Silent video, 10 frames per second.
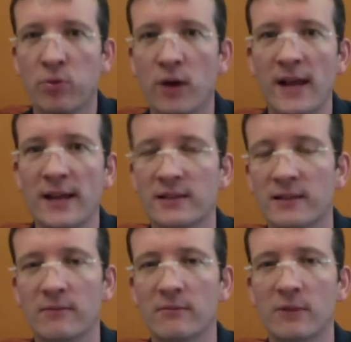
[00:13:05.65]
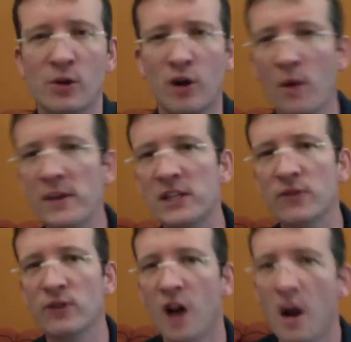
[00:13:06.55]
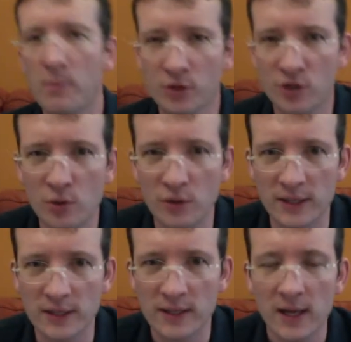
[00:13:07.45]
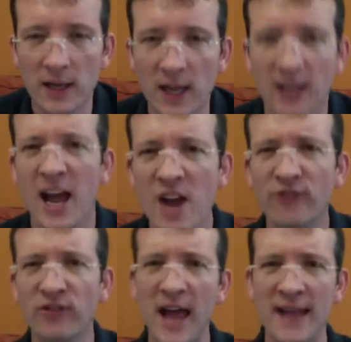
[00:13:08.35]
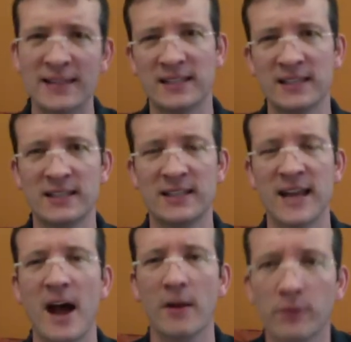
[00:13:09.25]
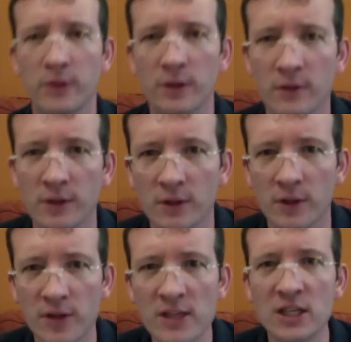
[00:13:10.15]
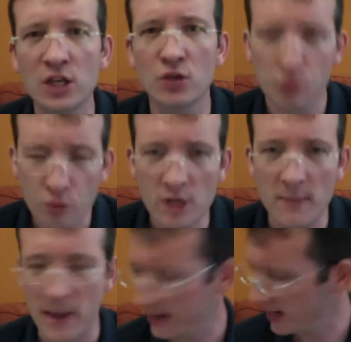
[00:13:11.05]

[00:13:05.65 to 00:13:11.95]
praise, in all these different opportunities, it kind of flattens things down. The things that he truly made an